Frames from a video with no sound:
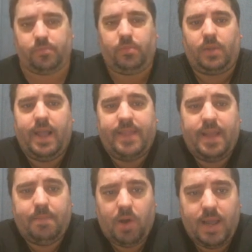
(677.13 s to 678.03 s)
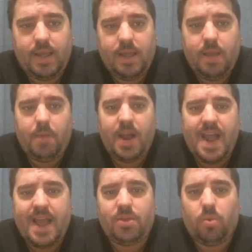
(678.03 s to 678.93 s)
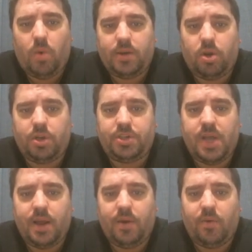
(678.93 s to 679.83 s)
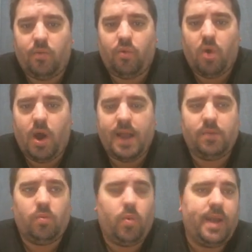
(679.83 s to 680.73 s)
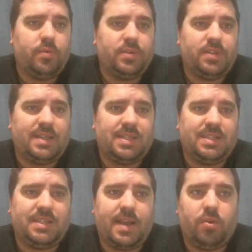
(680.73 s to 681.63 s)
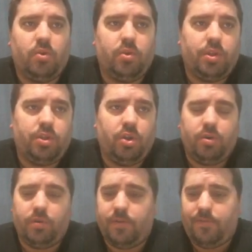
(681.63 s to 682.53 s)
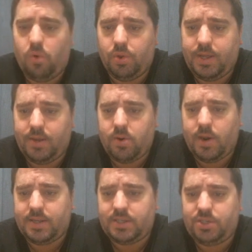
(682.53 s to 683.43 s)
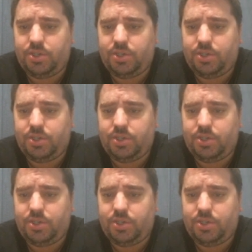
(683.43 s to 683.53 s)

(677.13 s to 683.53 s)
And then my 8th one got done right when it was like the 2nd or the 3rd or the 4th increase